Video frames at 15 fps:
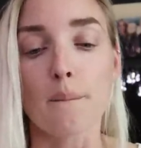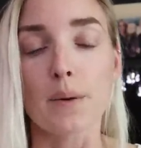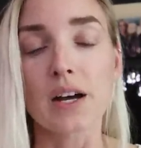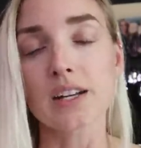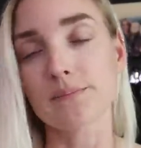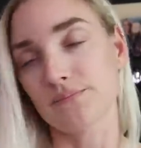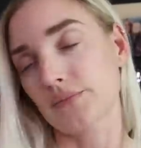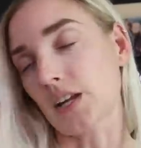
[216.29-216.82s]

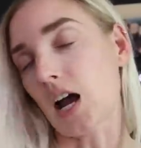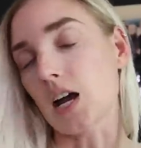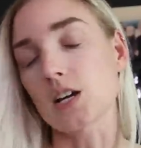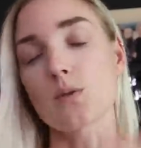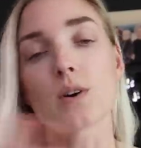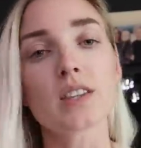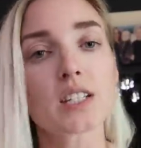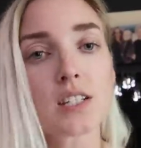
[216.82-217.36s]
But I
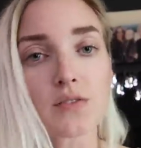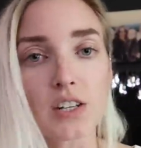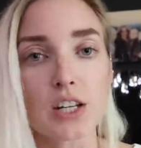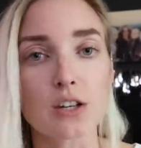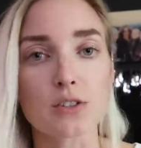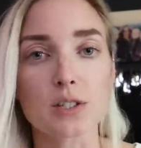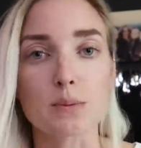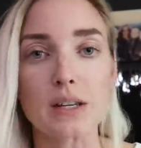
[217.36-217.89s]
don't want this
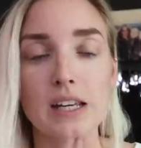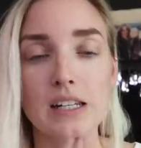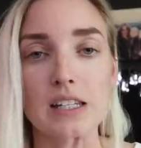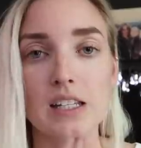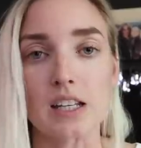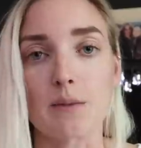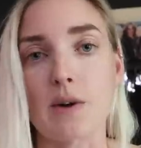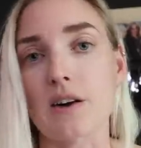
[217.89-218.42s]
video to be
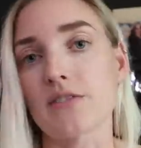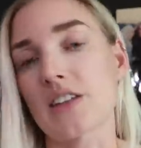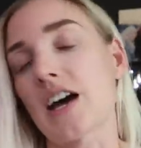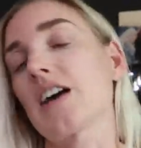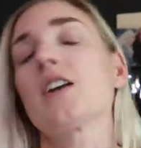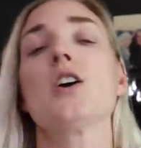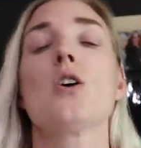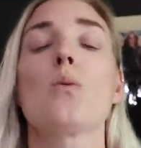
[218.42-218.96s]
anything about
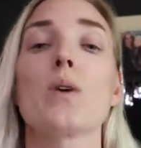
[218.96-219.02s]
that.